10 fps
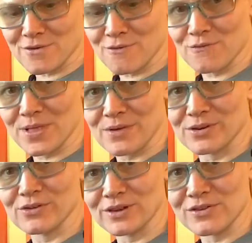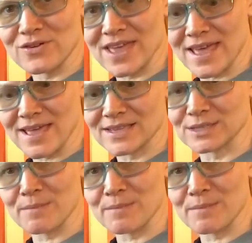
oat flour griddle cakes.